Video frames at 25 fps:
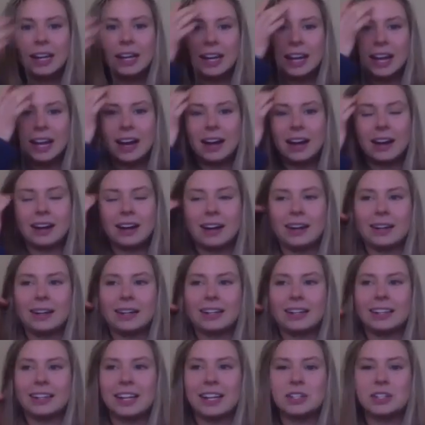
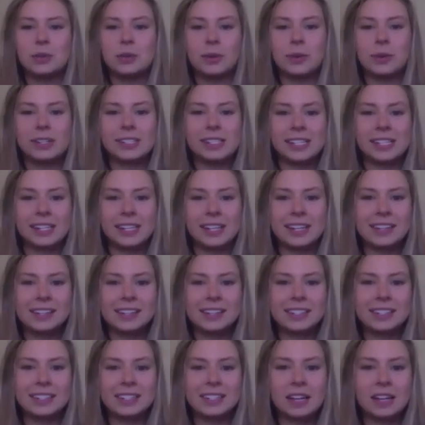And towards the
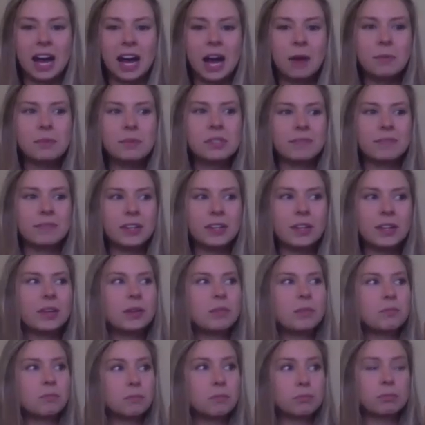end, I was
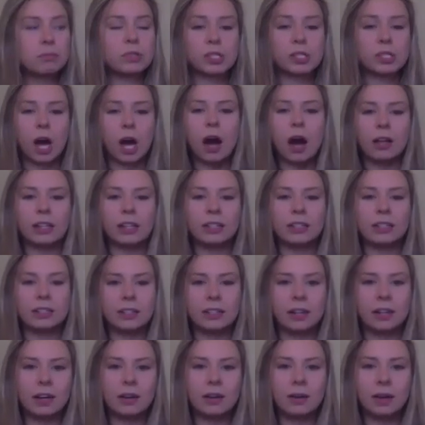feeling solid.
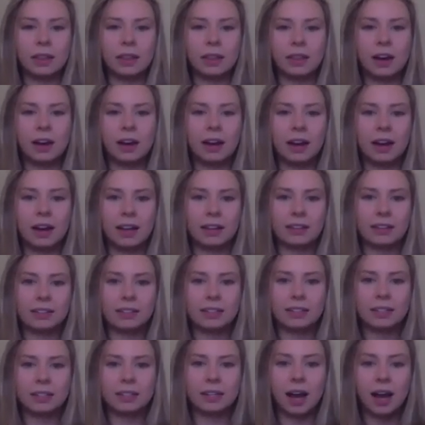I thought I had
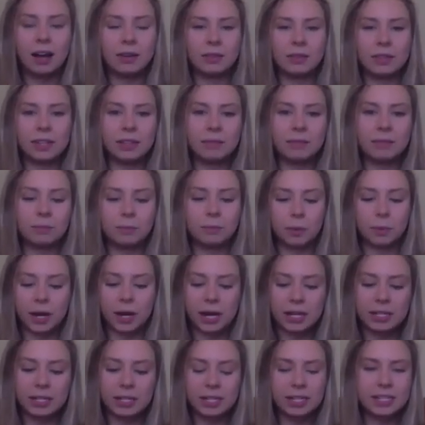gotten what
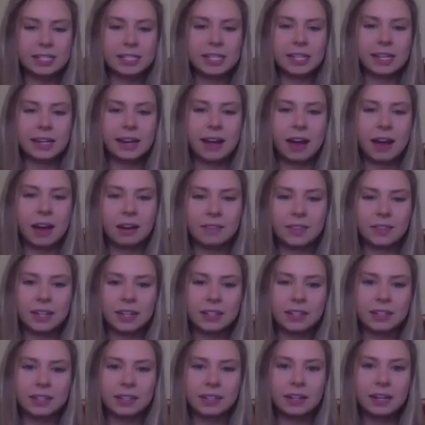I needed to get out of
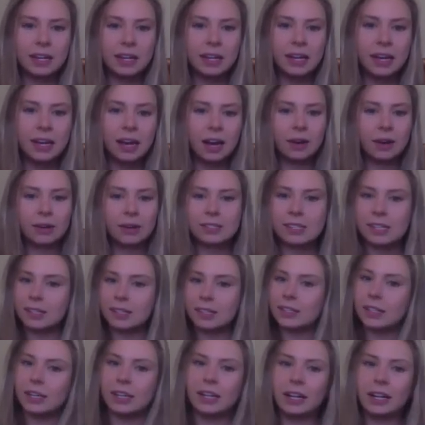it. And I was like,
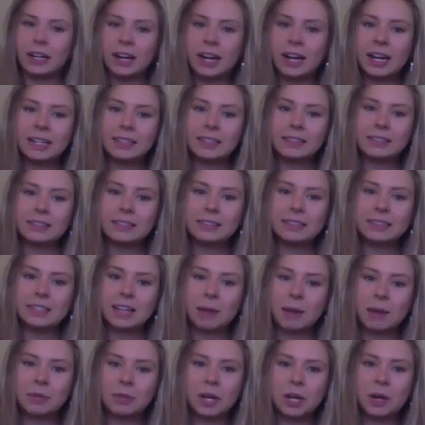all right,
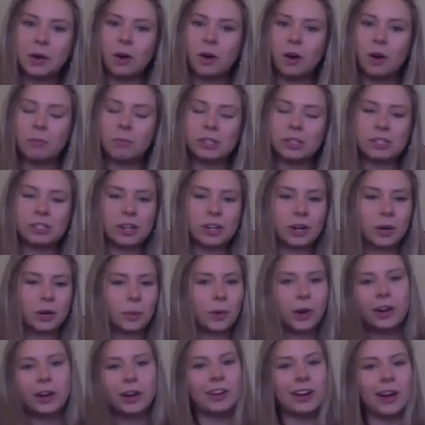time to go home and start
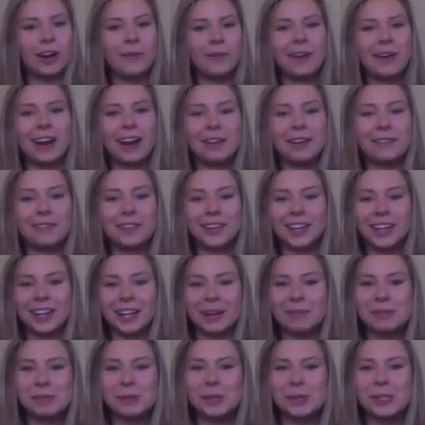working on what I feel like
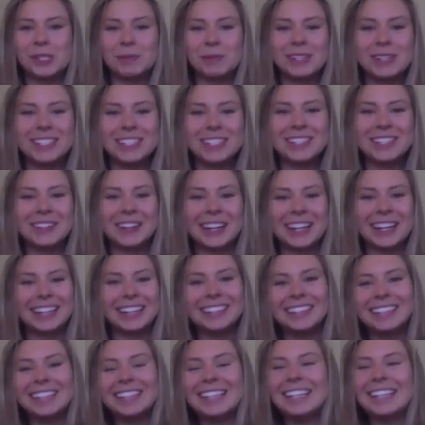I'm supposed to be
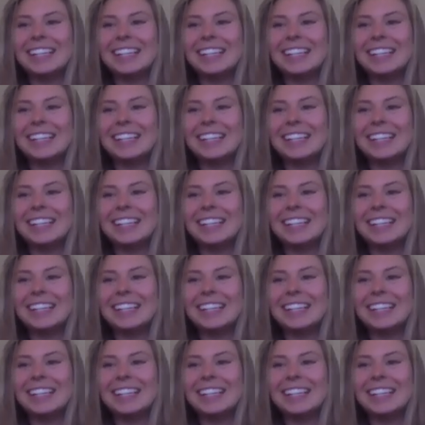doing.